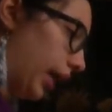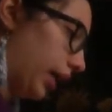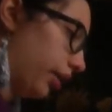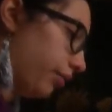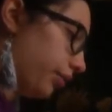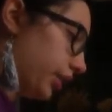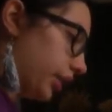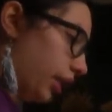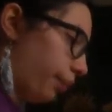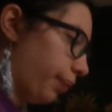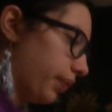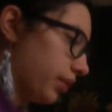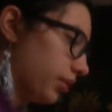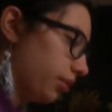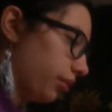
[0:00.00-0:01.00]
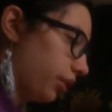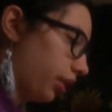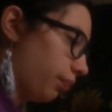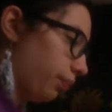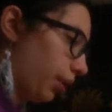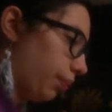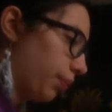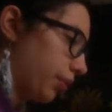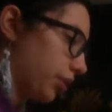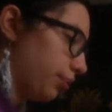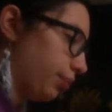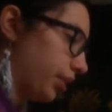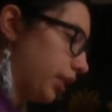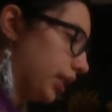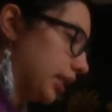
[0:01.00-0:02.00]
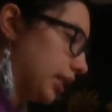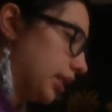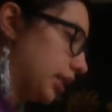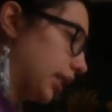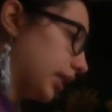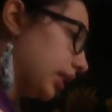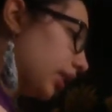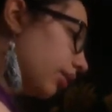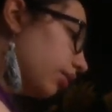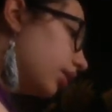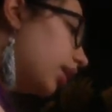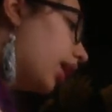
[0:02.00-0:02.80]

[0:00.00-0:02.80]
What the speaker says: area of the trapezoid can be approximated as a rectangle